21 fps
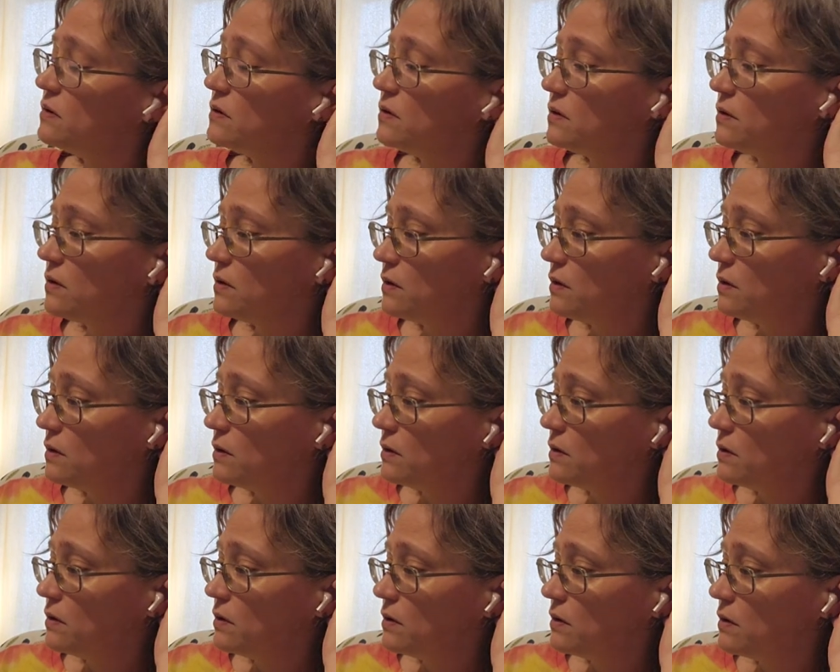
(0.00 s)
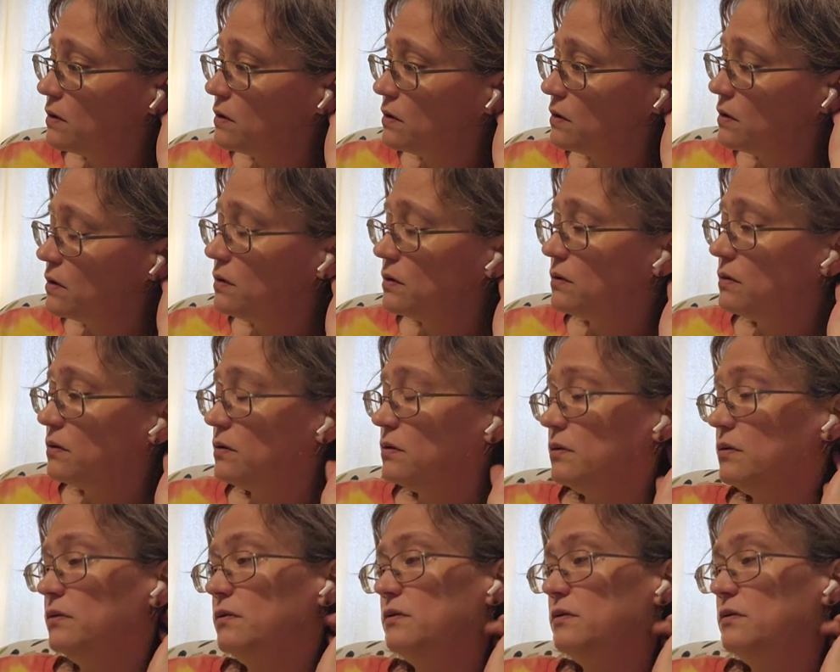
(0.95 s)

Nobody speaks.